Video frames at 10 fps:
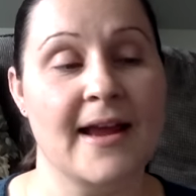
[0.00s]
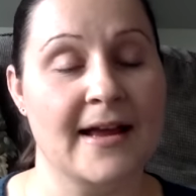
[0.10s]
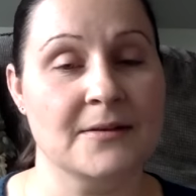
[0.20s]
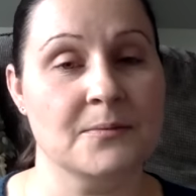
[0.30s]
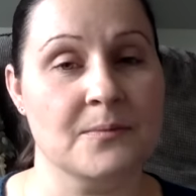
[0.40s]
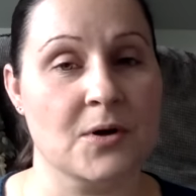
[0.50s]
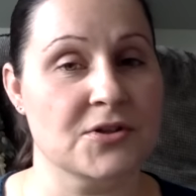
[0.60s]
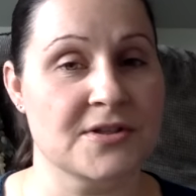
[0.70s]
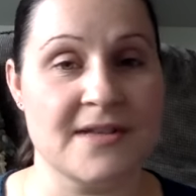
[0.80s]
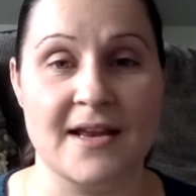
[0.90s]
hadn't
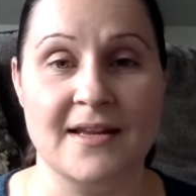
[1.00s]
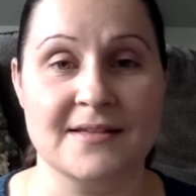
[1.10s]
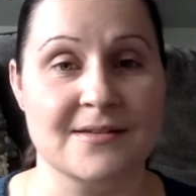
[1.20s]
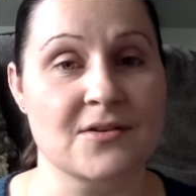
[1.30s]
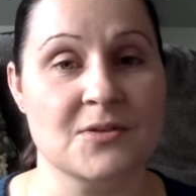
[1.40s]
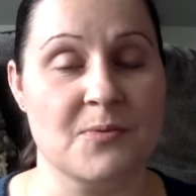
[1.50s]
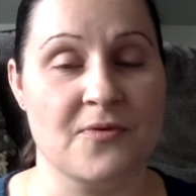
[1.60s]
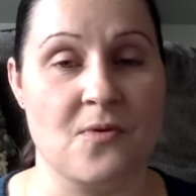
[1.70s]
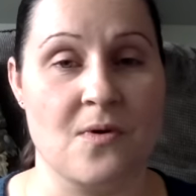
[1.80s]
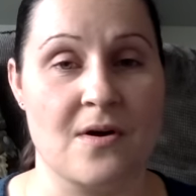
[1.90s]
purchased any silks
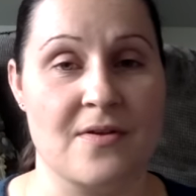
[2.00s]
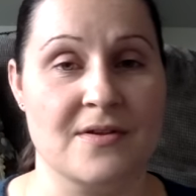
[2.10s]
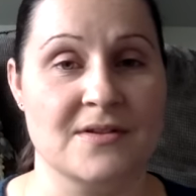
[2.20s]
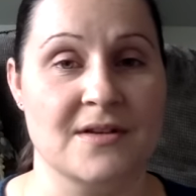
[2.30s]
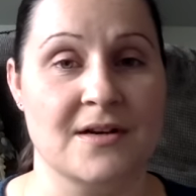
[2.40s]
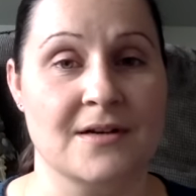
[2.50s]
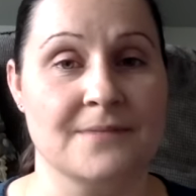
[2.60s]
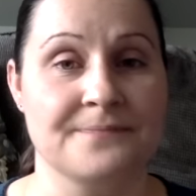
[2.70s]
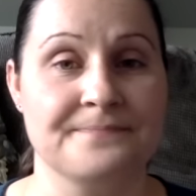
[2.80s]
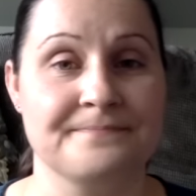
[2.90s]
before this
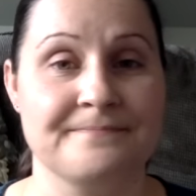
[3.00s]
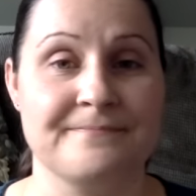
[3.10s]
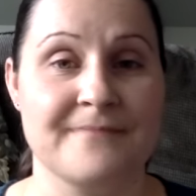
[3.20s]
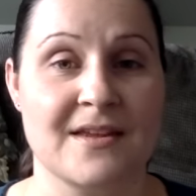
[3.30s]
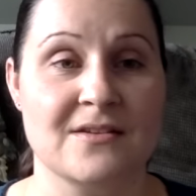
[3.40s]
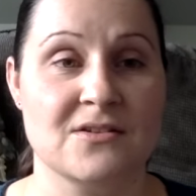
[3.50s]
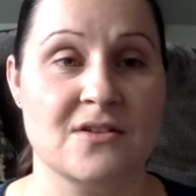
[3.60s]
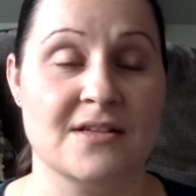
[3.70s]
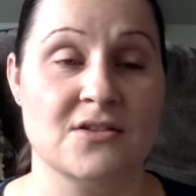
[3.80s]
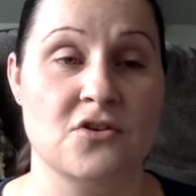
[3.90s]
year,
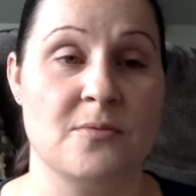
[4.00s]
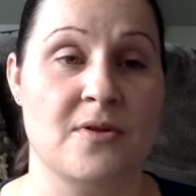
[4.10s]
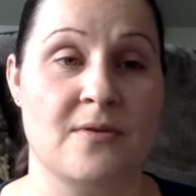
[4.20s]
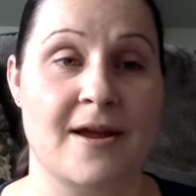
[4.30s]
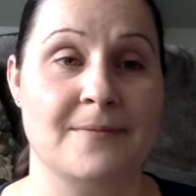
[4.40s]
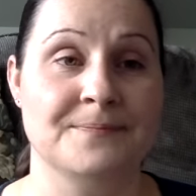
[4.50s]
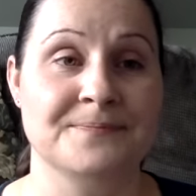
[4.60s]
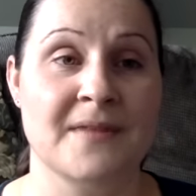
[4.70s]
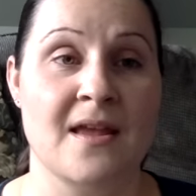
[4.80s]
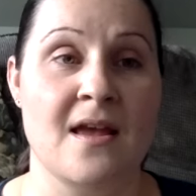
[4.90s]
so that's a new to me thread.
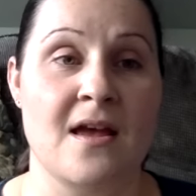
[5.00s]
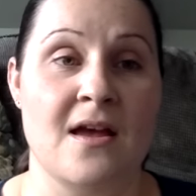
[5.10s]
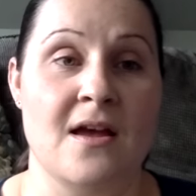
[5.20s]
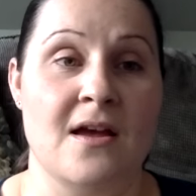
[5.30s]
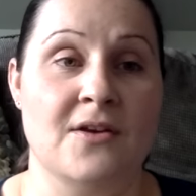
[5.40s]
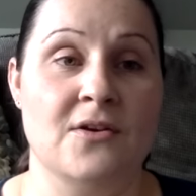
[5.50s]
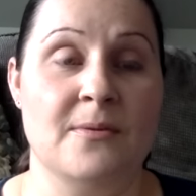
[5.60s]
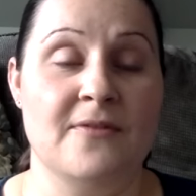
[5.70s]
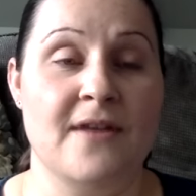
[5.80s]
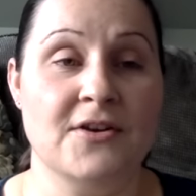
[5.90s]
New to
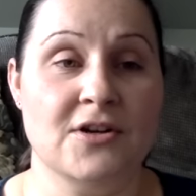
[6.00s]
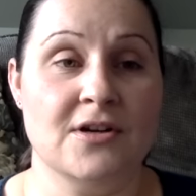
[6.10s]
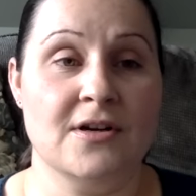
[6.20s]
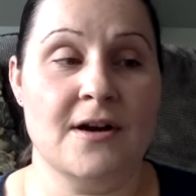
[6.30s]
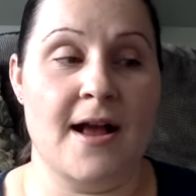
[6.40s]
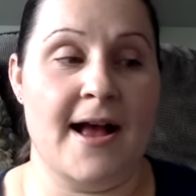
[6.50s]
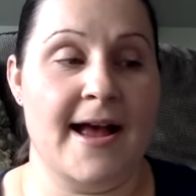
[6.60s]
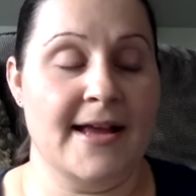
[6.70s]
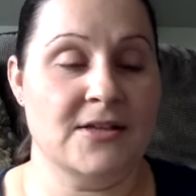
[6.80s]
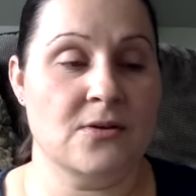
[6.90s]
me vendor,
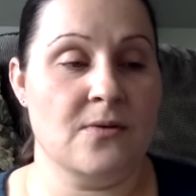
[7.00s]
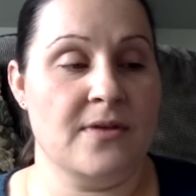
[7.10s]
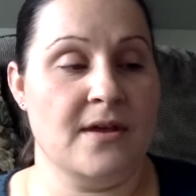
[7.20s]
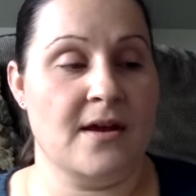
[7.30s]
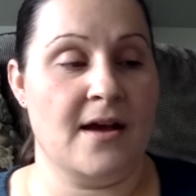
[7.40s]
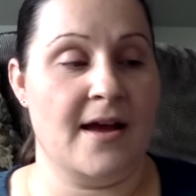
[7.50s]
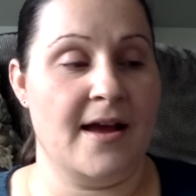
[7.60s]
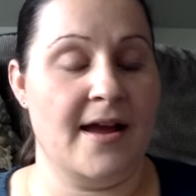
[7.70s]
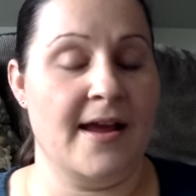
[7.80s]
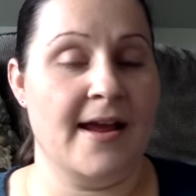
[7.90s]
I don't think
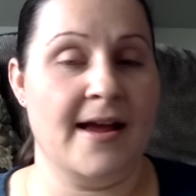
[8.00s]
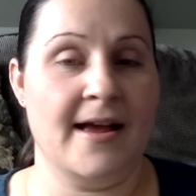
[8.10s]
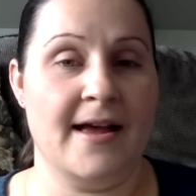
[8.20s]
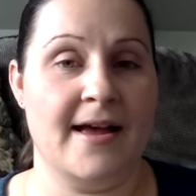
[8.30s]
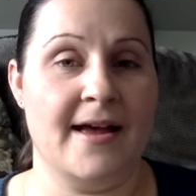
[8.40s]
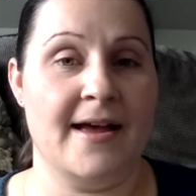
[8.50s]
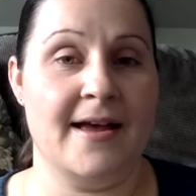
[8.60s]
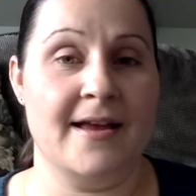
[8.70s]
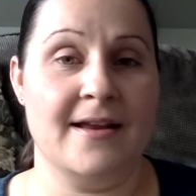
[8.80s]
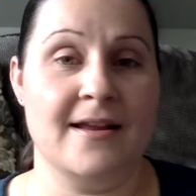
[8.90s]
I
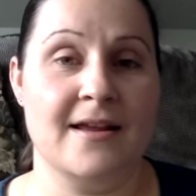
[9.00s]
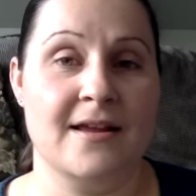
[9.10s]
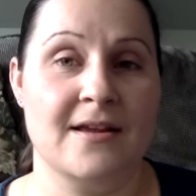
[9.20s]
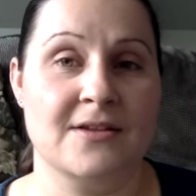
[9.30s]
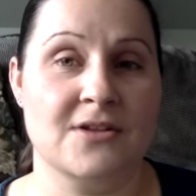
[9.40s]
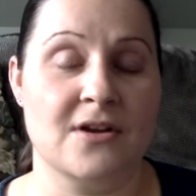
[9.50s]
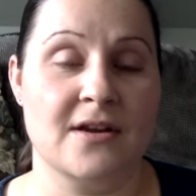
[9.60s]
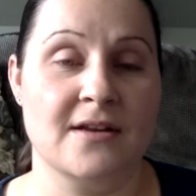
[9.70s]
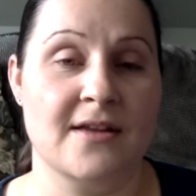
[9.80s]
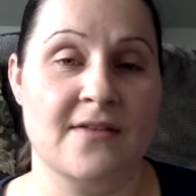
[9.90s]
had
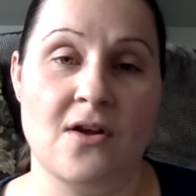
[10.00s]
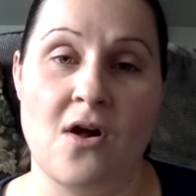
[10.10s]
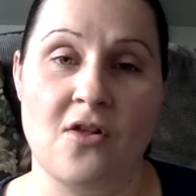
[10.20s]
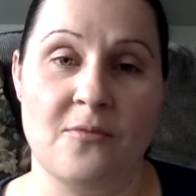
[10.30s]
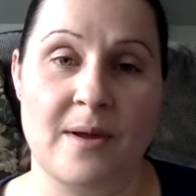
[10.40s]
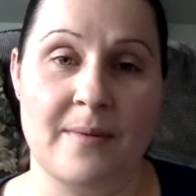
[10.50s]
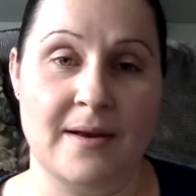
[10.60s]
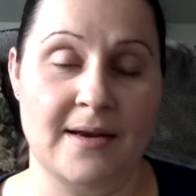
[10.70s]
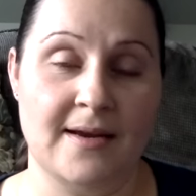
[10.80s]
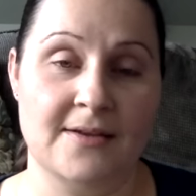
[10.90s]
started giving all of my
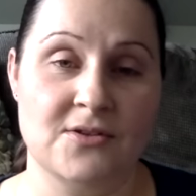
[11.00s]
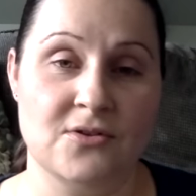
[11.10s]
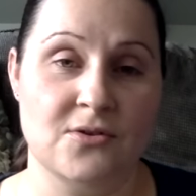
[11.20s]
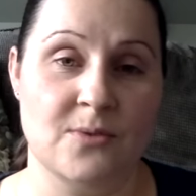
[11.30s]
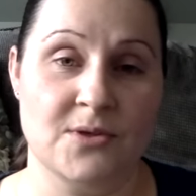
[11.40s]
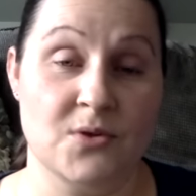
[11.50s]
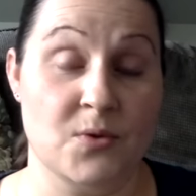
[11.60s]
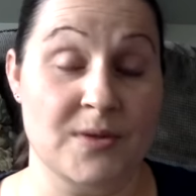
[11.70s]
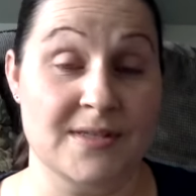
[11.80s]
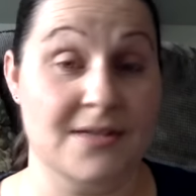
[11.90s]
money to
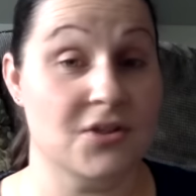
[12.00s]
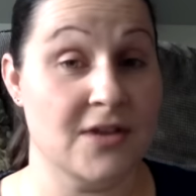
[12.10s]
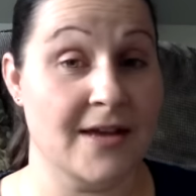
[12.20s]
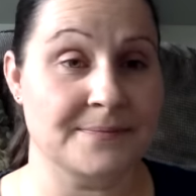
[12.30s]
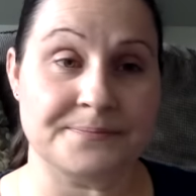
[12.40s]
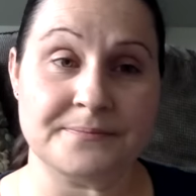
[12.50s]
123 Stitch yet.